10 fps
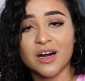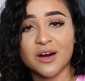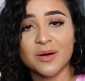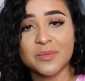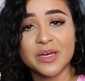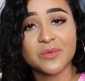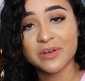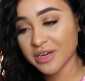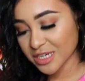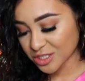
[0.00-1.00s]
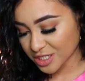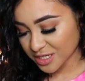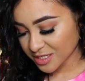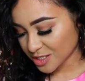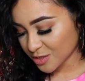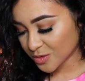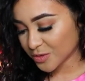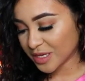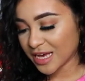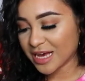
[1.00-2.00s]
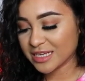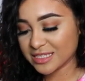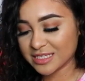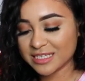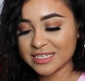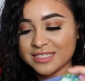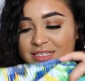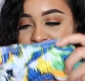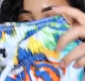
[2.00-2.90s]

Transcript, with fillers: um, he can wear it next year so he has these